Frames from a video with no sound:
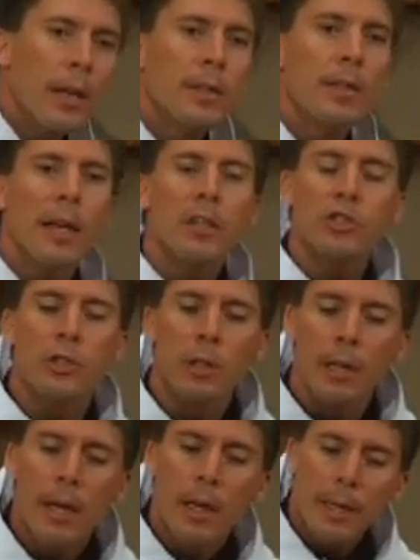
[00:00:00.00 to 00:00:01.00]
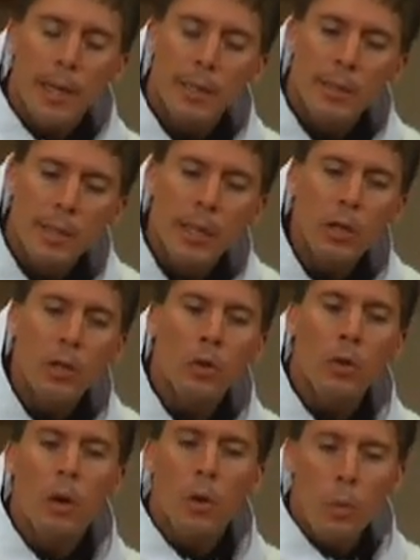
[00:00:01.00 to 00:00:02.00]
intentionally,
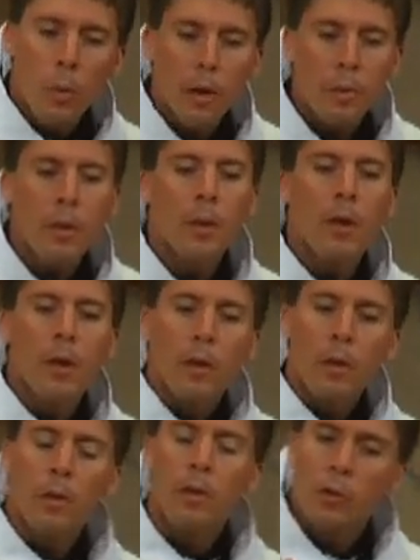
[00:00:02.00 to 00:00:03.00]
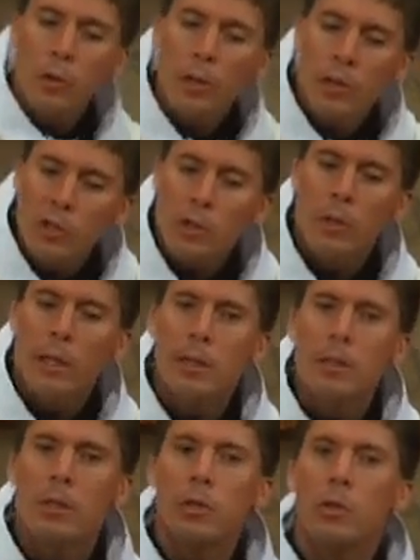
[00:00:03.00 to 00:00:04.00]
continue with the duties you need
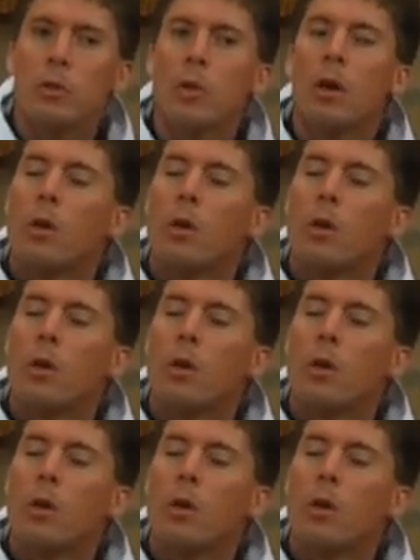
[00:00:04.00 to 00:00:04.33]
to do